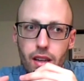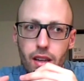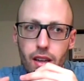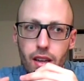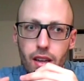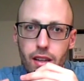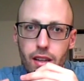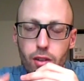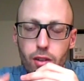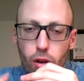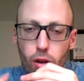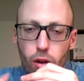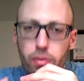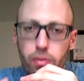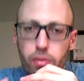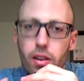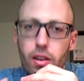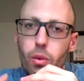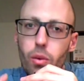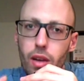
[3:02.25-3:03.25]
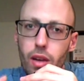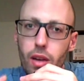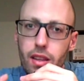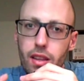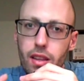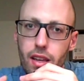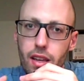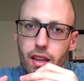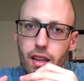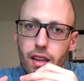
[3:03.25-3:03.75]
that hopefully one
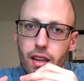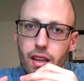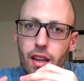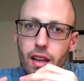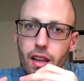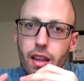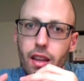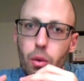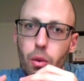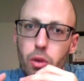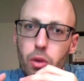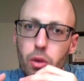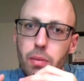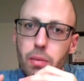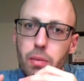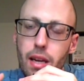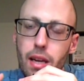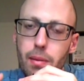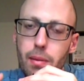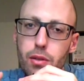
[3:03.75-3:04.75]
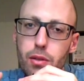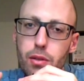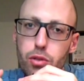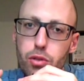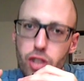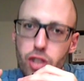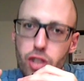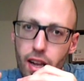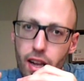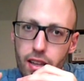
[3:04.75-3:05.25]
day they would be able to
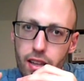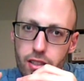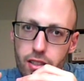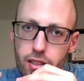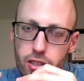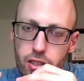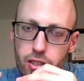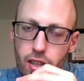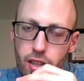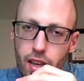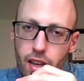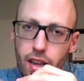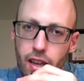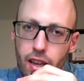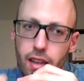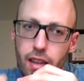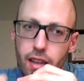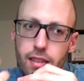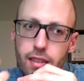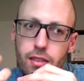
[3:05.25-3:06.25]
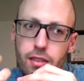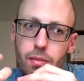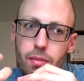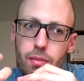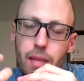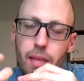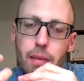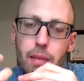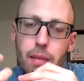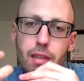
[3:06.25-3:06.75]
challenge and
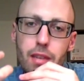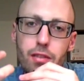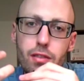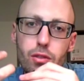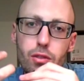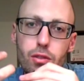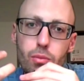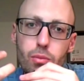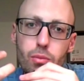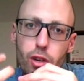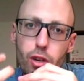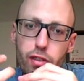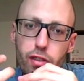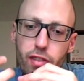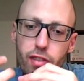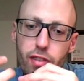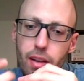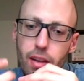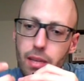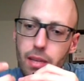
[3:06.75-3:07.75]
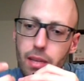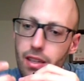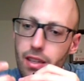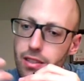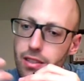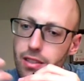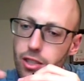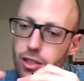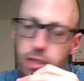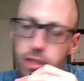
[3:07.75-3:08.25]
maybe even to modify, because
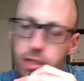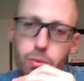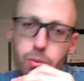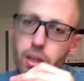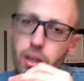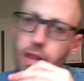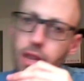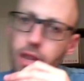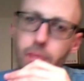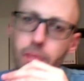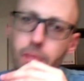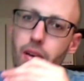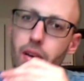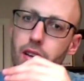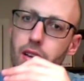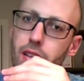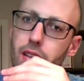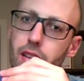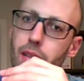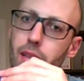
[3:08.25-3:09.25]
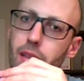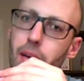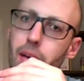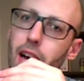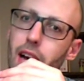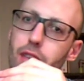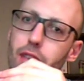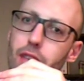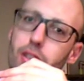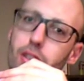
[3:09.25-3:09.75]
just putting them high
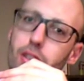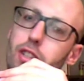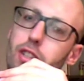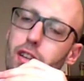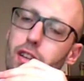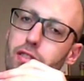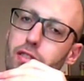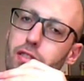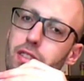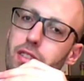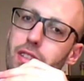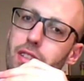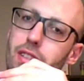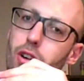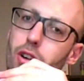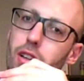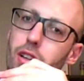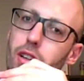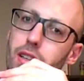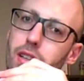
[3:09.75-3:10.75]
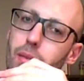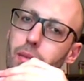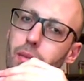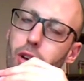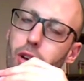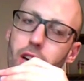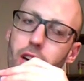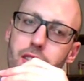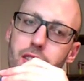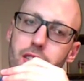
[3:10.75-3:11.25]
on the shelf and calling them
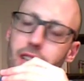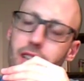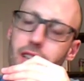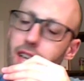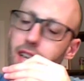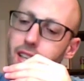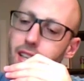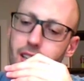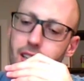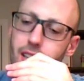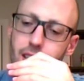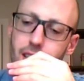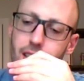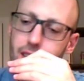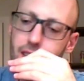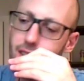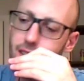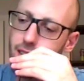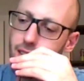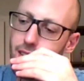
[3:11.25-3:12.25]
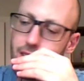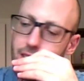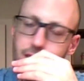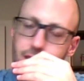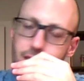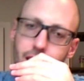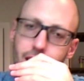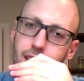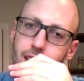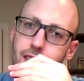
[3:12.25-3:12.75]
laws it's
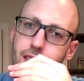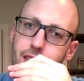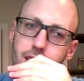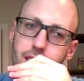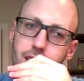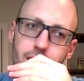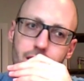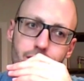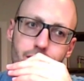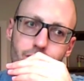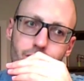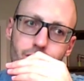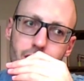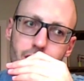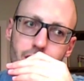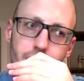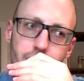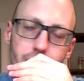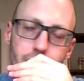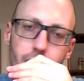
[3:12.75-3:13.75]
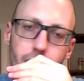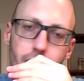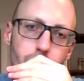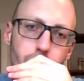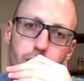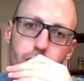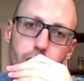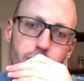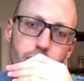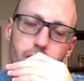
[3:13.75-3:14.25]
not
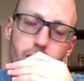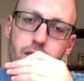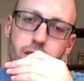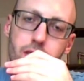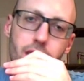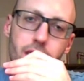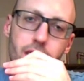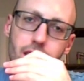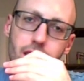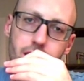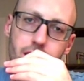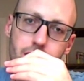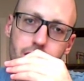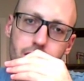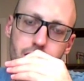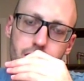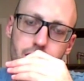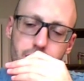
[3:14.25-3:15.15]
good for science.